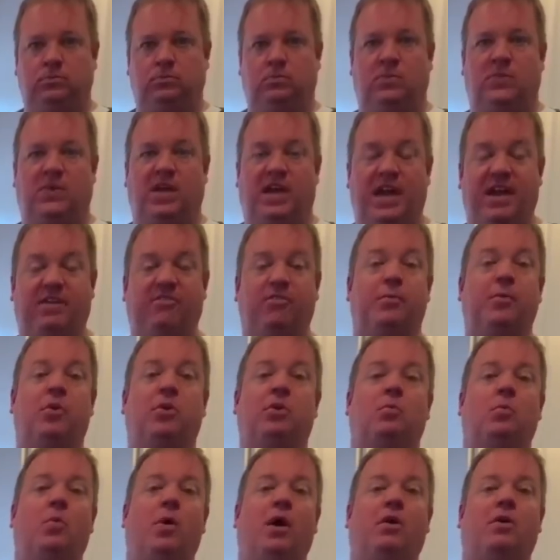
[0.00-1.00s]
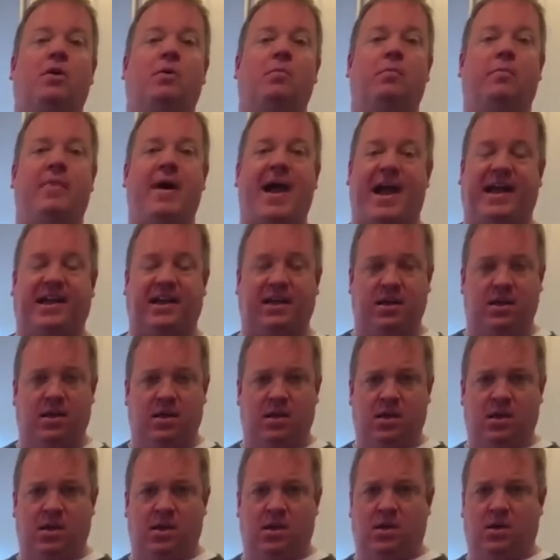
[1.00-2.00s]
Hey everyone, welcome back.
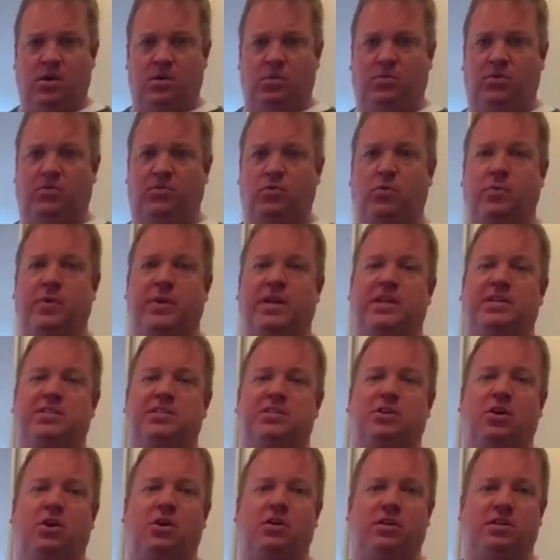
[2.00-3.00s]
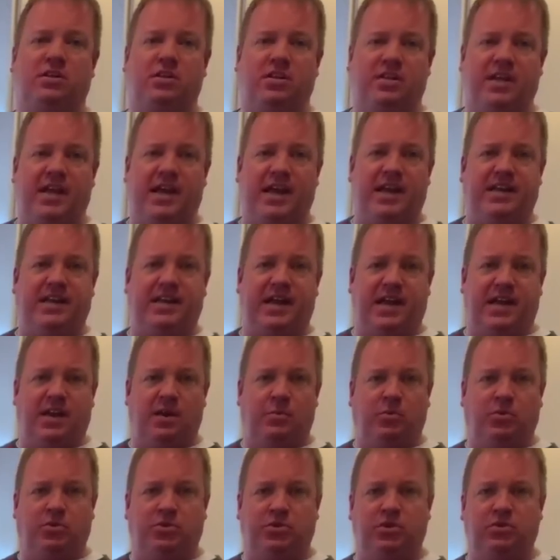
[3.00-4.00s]
Before we get started today, day
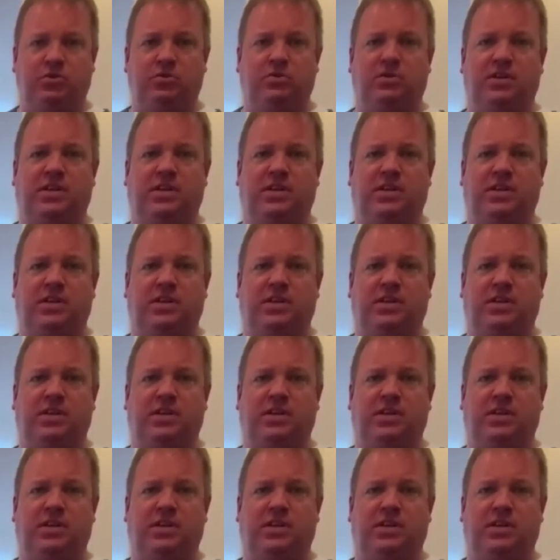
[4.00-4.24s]
number 2,